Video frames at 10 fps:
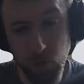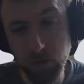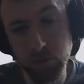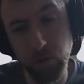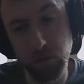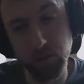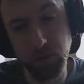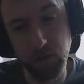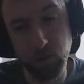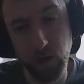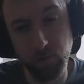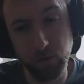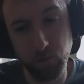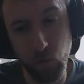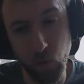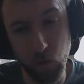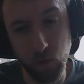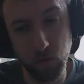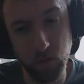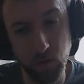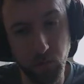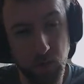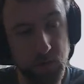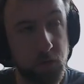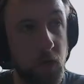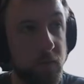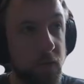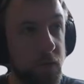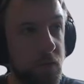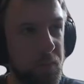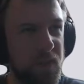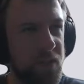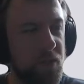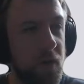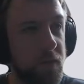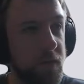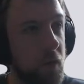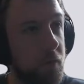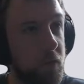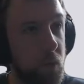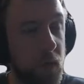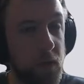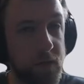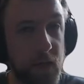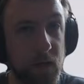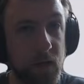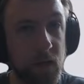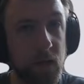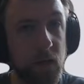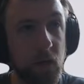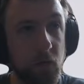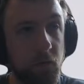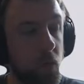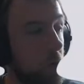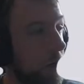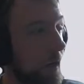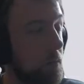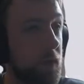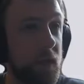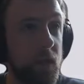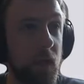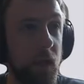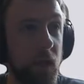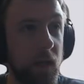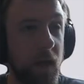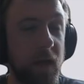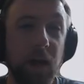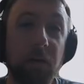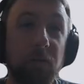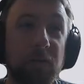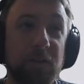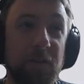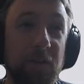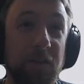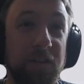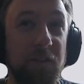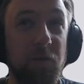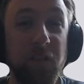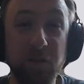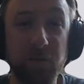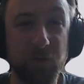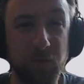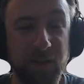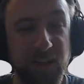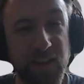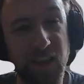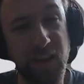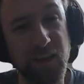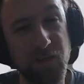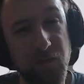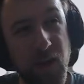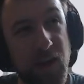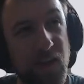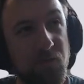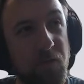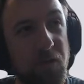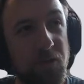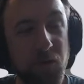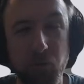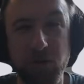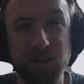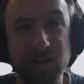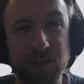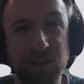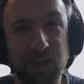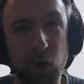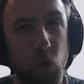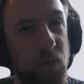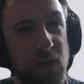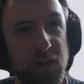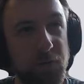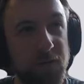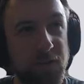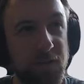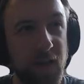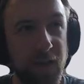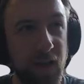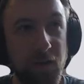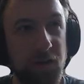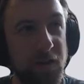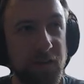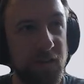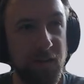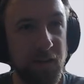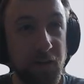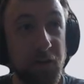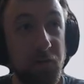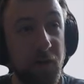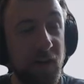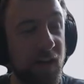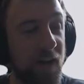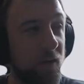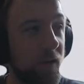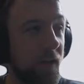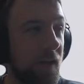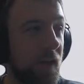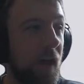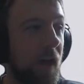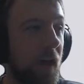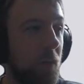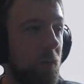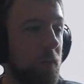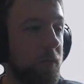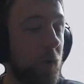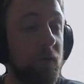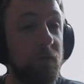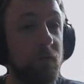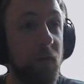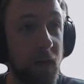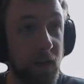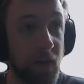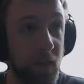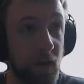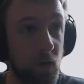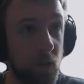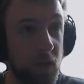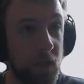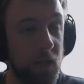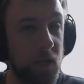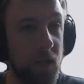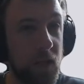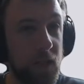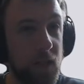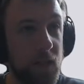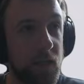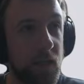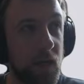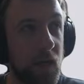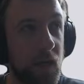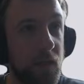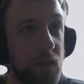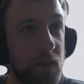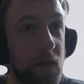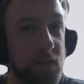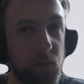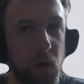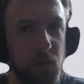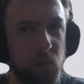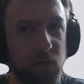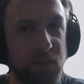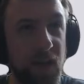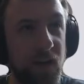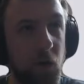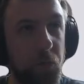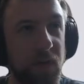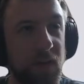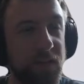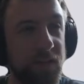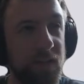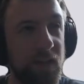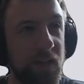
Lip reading: So there was like drivers for the Mesa drivers or Mesa drivers, however you pronounce that, for AMD, and I didn't have those installed, so nothing was working. Like VA info didn't work. OBS was just like I couldn't figure it out. So I finally got that all working, and then the next problem was that OBS.